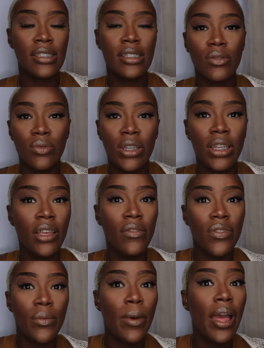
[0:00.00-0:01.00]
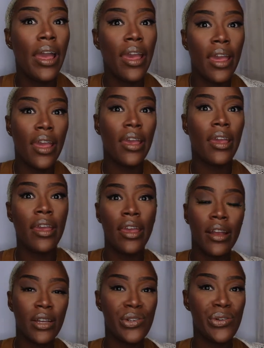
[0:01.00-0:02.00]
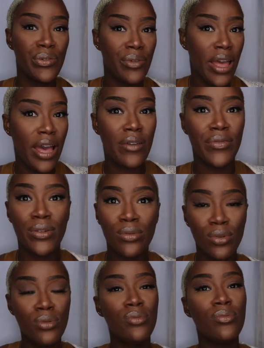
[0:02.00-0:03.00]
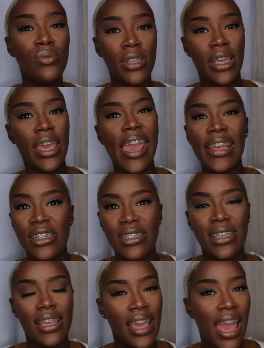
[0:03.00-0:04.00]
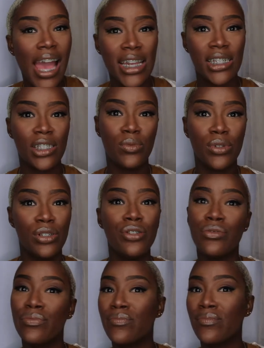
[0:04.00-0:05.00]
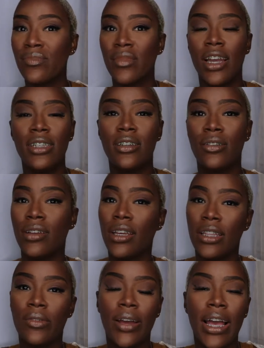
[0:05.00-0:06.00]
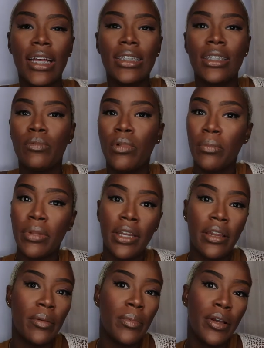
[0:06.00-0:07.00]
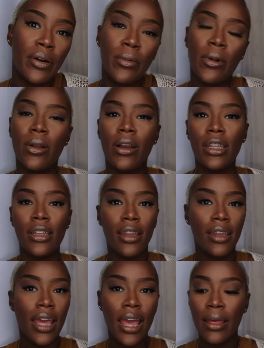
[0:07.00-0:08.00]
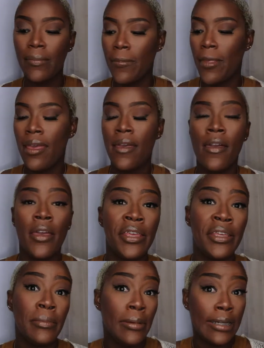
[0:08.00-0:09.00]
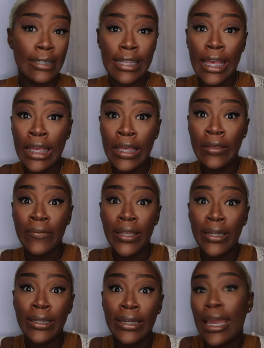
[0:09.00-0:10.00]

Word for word: to relieve the pain because you don't have your tools and gadgets and gadgets with you. That's the only other way I see pumping it up ain't gonna work. Other than that, you better save it.